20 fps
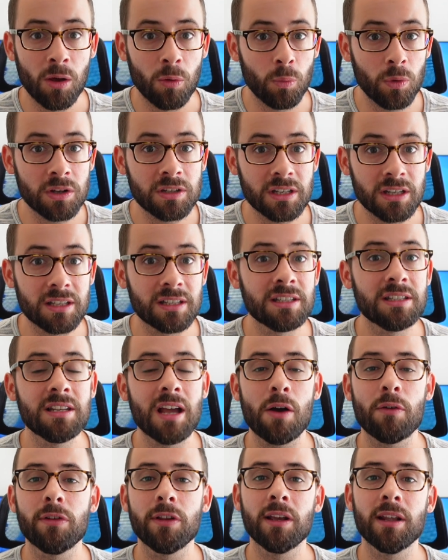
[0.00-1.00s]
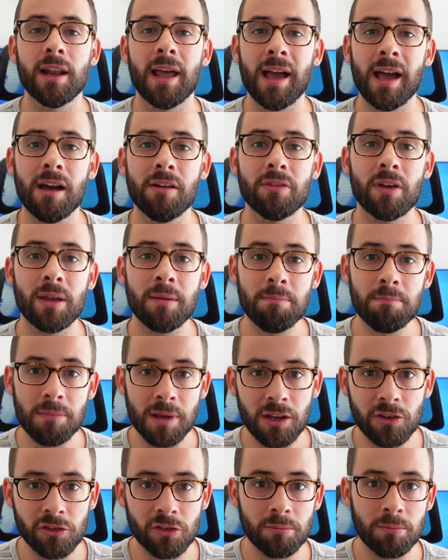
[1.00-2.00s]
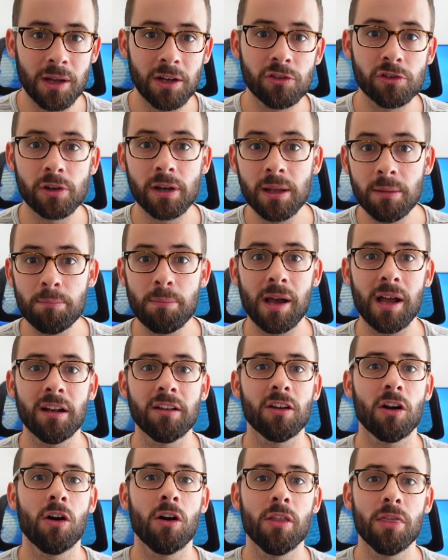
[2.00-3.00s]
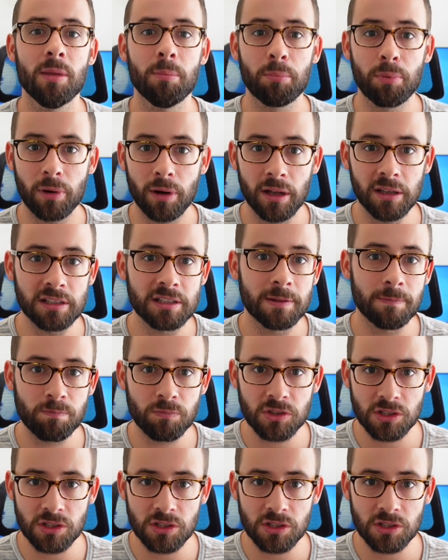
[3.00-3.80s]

which is definitely going to have a major, major impact on the price.